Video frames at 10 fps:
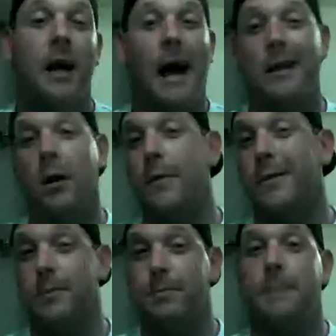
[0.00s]
I know
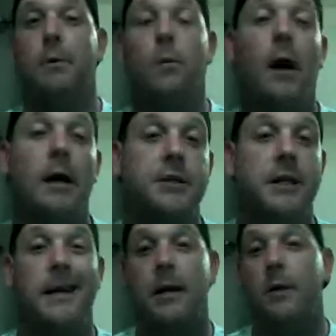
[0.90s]
there's some people
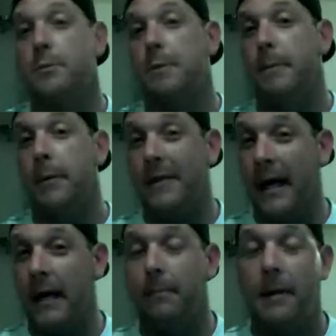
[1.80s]
watching. I know there's people
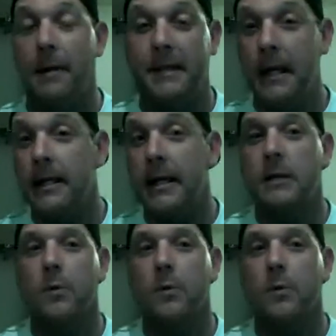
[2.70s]
that maybe didn't get